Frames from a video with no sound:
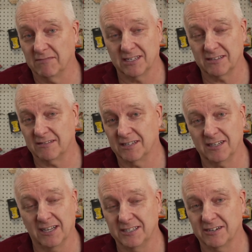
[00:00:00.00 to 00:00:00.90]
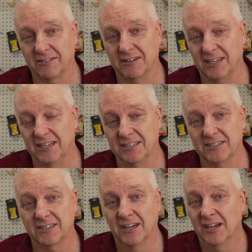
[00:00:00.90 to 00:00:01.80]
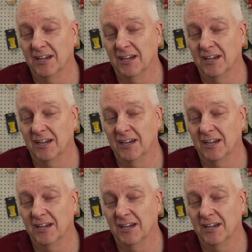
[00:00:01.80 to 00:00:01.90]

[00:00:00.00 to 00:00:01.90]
This laser is